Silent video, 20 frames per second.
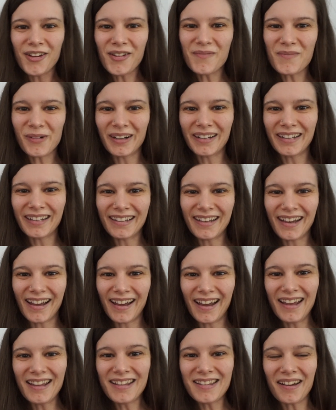Good morning,
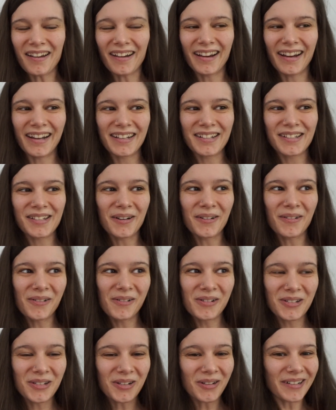guys. All right, so
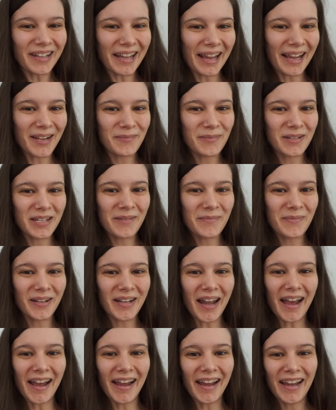don't hate me, but
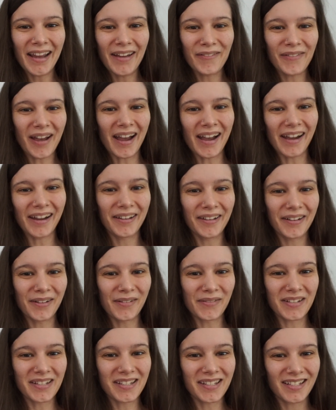I have kind
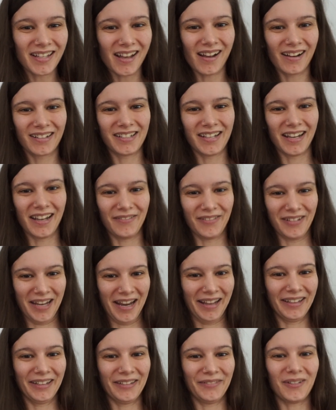of sucked at
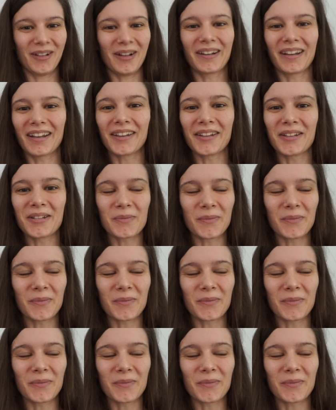daily vlogging this